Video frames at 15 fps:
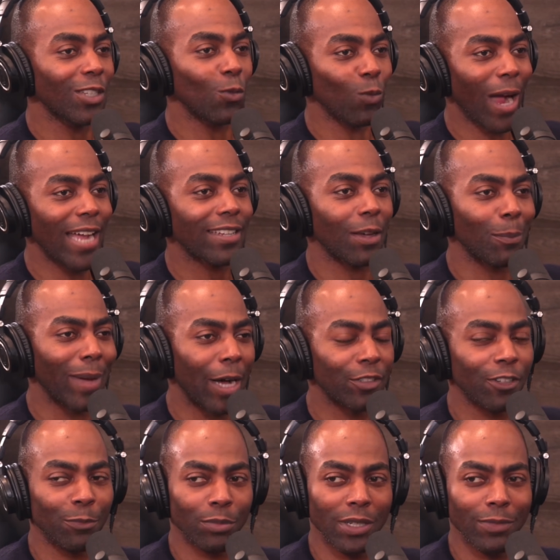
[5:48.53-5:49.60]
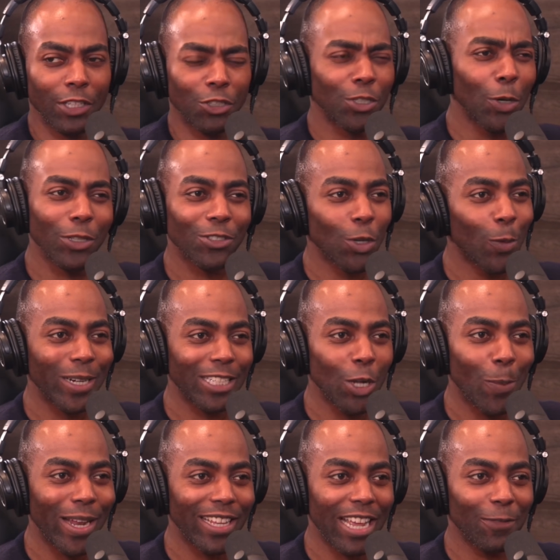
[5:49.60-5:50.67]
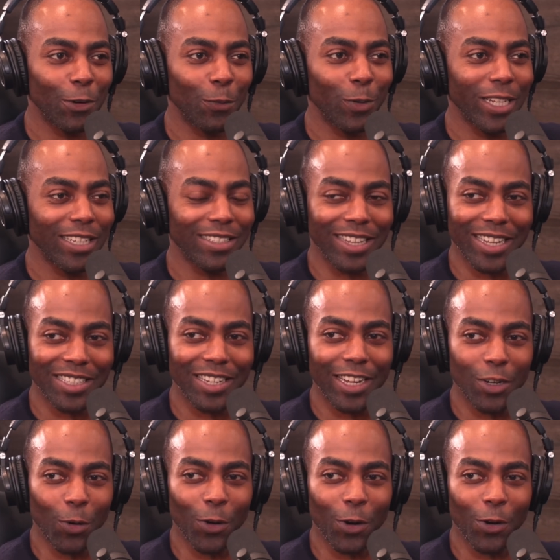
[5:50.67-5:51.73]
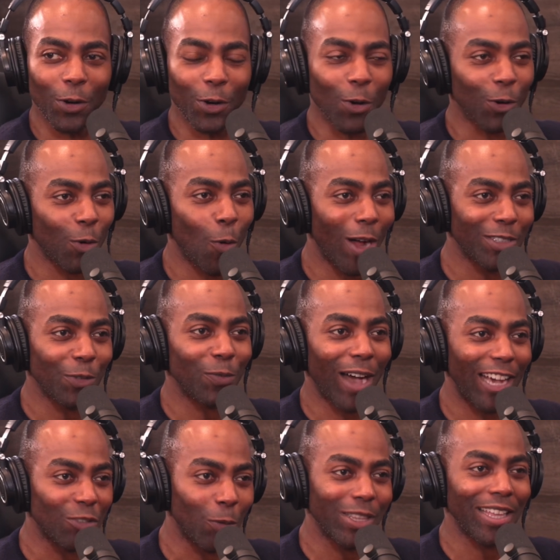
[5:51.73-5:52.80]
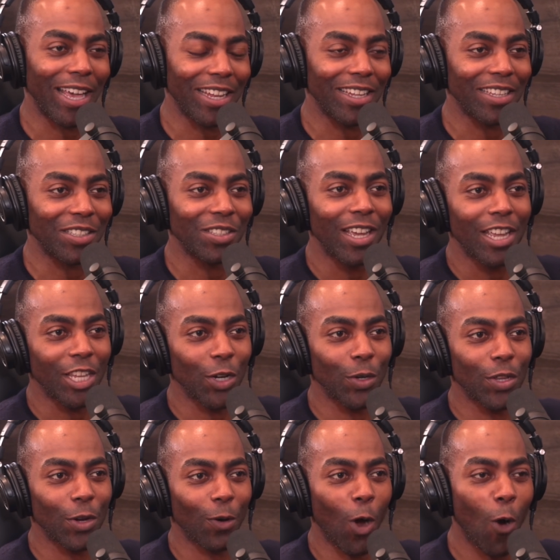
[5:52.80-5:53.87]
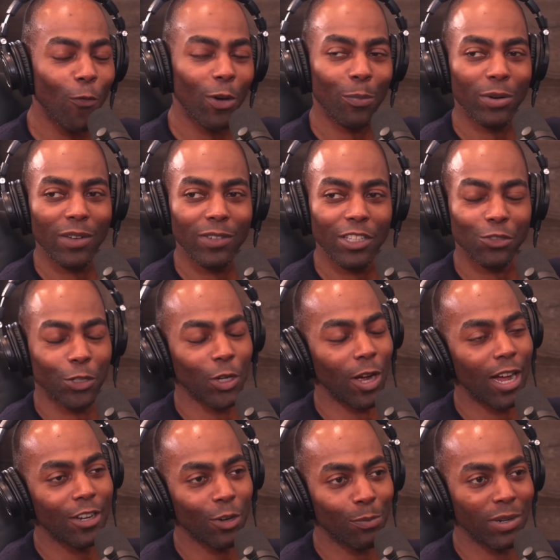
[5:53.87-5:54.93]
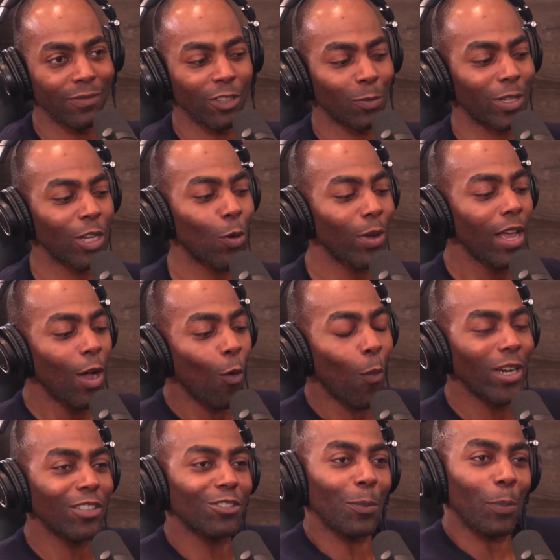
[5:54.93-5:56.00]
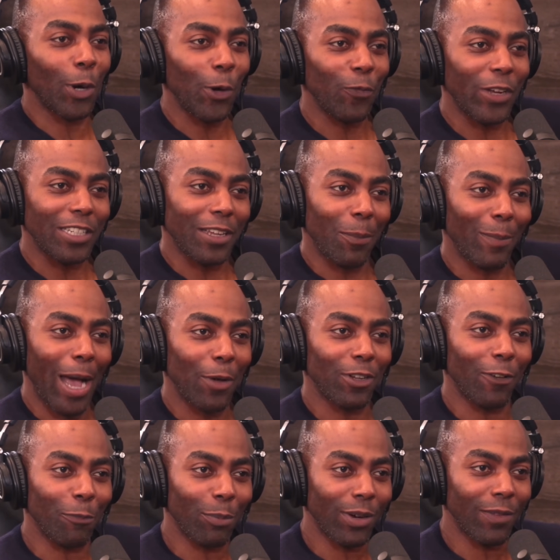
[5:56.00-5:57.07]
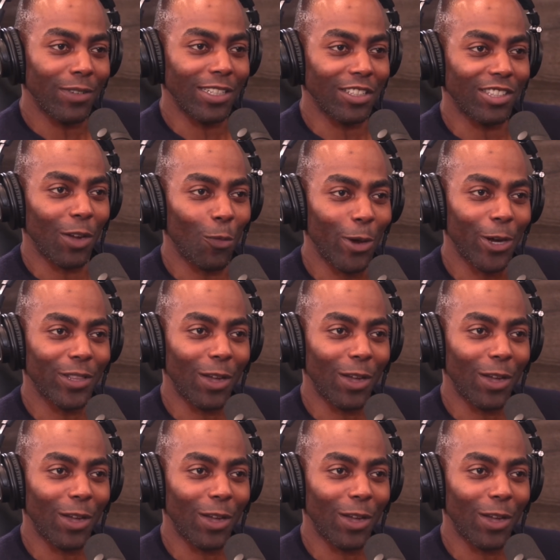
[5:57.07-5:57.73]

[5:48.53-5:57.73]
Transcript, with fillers: right amount of privilege? You notice nobody ever really dictate or quantifies what that is. You're overprivileged or you're underprivileged. But no, what is the perfect amount of privilege that we're